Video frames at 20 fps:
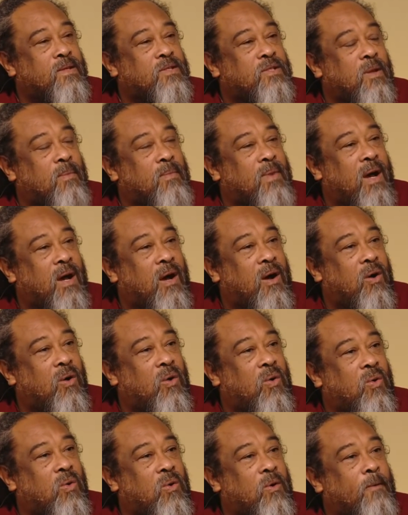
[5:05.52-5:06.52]

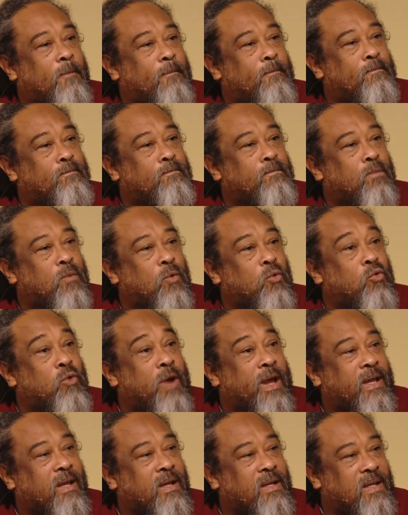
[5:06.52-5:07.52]
somehow
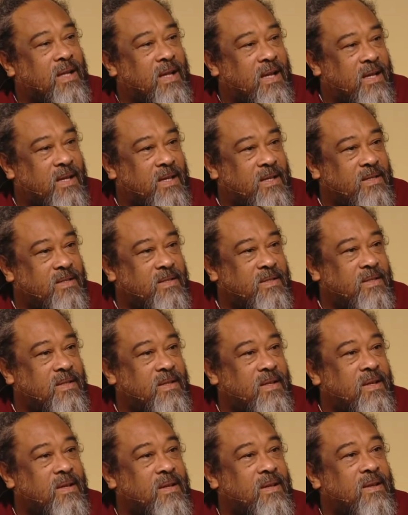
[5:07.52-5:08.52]
recognized
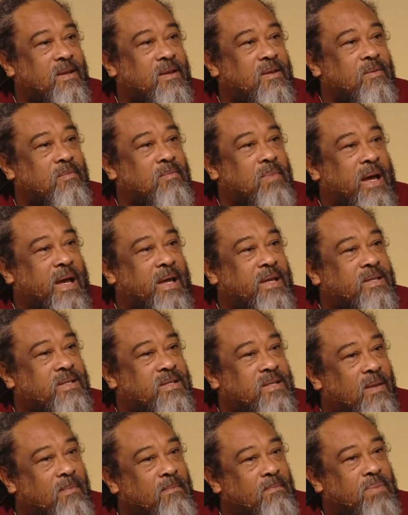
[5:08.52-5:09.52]
by
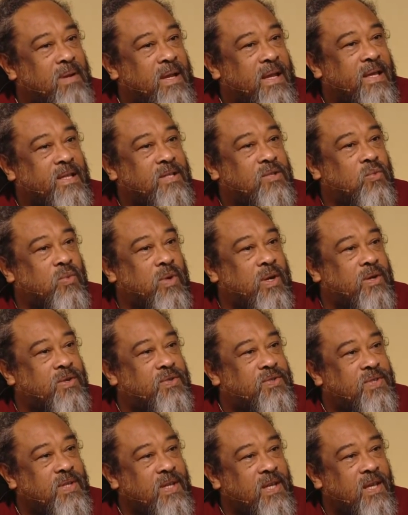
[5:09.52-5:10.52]
some place
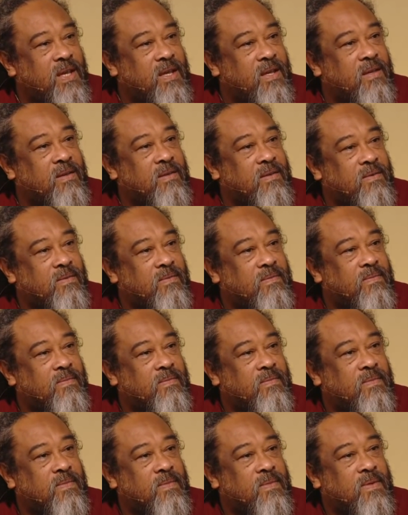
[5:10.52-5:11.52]
where seeing
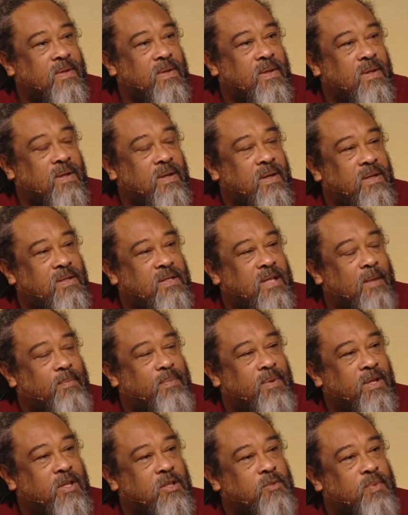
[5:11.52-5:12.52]
is
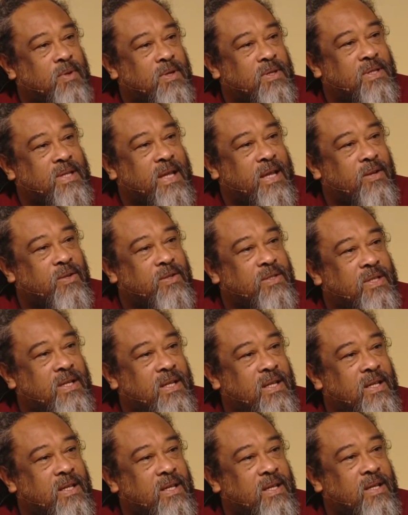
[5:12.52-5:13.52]
happening
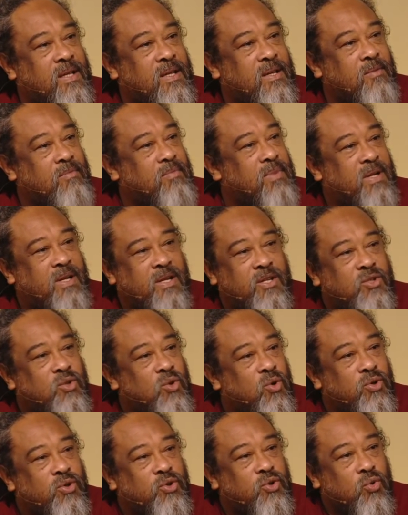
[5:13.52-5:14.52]
spontaneously, but there's
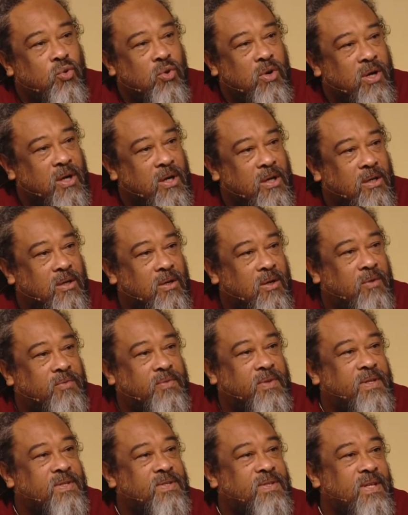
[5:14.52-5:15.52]
no doer
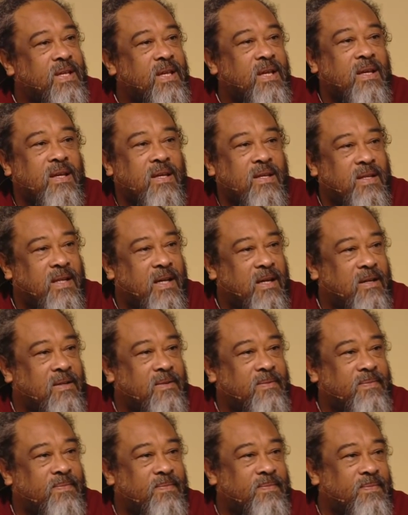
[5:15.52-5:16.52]
of the seeing there.